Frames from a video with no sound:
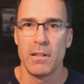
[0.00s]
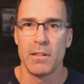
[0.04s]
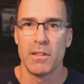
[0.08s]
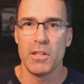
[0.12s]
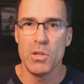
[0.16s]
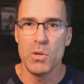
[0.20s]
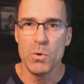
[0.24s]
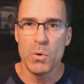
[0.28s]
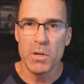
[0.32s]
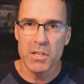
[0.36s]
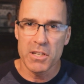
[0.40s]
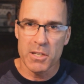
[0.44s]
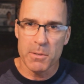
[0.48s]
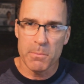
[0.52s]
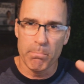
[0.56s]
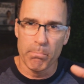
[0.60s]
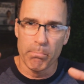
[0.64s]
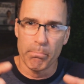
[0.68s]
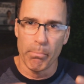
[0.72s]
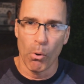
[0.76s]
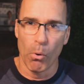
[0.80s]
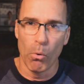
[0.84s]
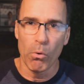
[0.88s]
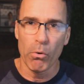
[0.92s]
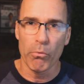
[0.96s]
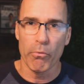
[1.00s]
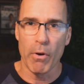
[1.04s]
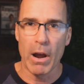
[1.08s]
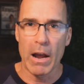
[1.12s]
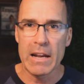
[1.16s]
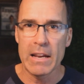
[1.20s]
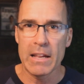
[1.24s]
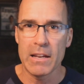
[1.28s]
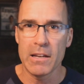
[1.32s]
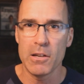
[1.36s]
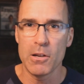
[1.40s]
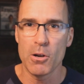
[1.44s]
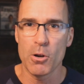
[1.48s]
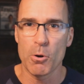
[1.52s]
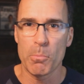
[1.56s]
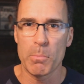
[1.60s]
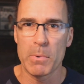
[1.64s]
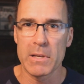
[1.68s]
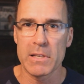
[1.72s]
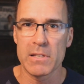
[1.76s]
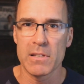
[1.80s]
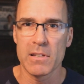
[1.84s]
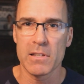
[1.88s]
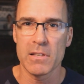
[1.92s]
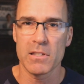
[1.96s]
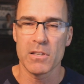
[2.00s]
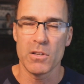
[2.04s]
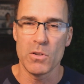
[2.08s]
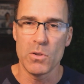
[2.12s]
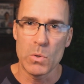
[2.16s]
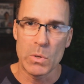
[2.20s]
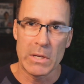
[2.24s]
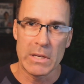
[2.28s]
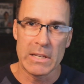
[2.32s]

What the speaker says: that you could just bolt right into your business so you